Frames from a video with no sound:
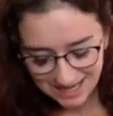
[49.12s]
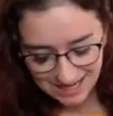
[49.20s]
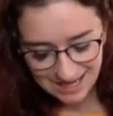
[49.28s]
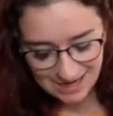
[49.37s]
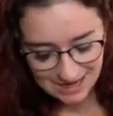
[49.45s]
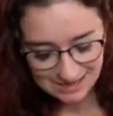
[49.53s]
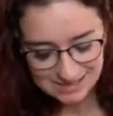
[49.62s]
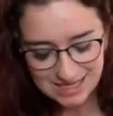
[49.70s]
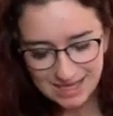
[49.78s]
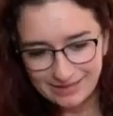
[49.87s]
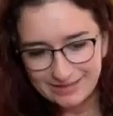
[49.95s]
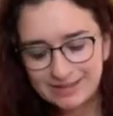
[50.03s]

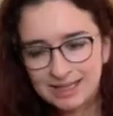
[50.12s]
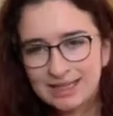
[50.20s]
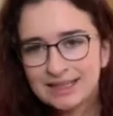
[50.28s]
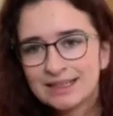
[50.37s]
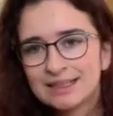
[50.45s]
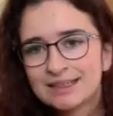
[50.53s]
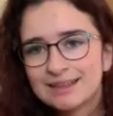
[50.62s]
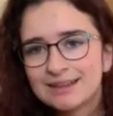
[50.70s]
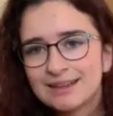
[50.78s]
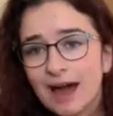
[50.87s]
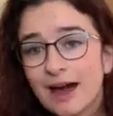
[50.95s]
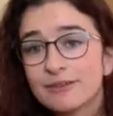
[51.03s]
until
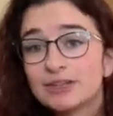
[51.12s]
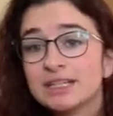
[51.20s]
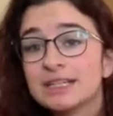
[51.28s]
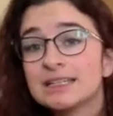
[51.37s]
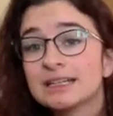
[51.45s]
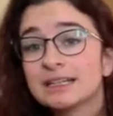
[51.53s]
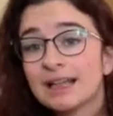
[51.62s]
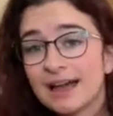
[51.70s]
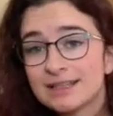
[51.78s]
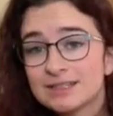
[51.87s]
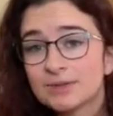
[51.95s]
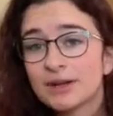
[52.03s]
after he's in
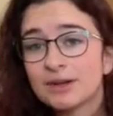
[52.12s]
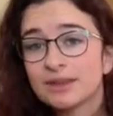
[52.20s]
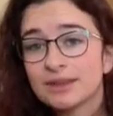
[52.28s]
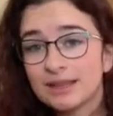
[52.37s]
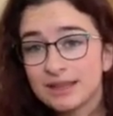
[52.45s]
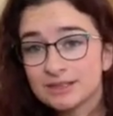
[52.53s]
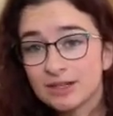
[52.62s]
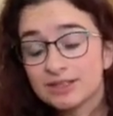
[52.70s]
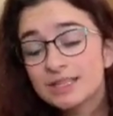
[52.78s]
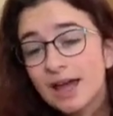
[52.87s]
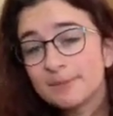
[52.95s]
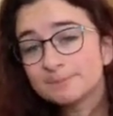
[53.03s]
class, so I know that that's all
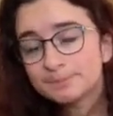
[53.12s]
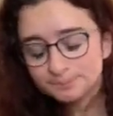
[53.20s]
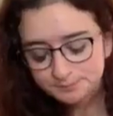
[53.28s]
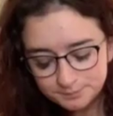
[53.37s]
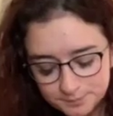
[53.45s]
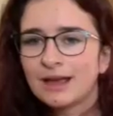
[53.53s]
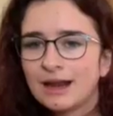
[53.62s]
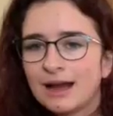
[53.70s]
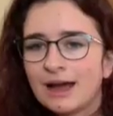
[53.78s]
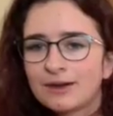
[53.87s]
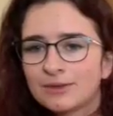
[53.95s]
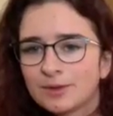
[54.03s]
done. And
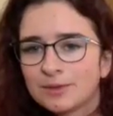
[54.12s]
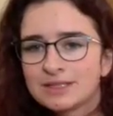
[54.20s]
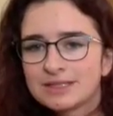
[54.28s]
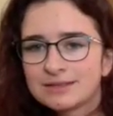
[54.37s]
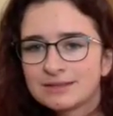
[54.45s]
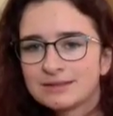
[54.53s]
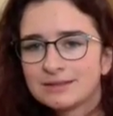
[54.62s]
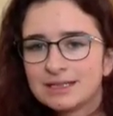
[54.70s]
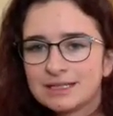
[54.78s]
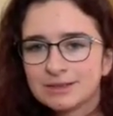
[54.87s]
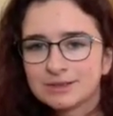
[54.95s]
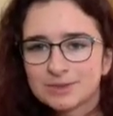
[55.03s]
I don't know what's the
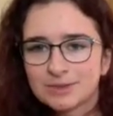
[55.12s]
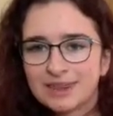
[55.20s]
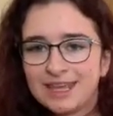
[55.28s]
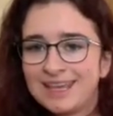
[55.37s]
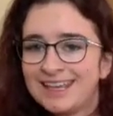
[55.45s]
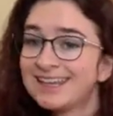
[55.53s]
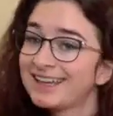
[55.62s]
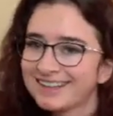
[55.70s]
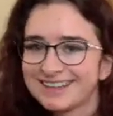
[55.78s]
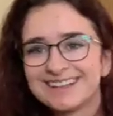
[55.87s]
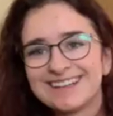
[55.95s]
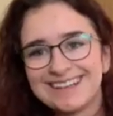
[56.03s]
deals with it.
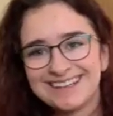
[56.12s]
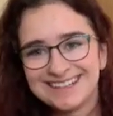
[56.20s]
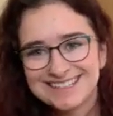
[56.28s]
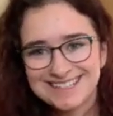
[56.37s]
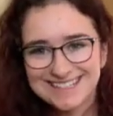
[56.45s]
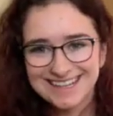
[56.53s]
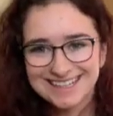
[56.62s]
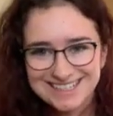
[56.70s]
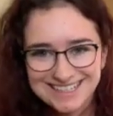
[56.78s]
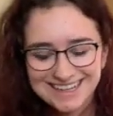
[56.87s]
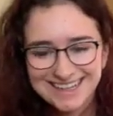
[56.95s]
Clearly he needs attention.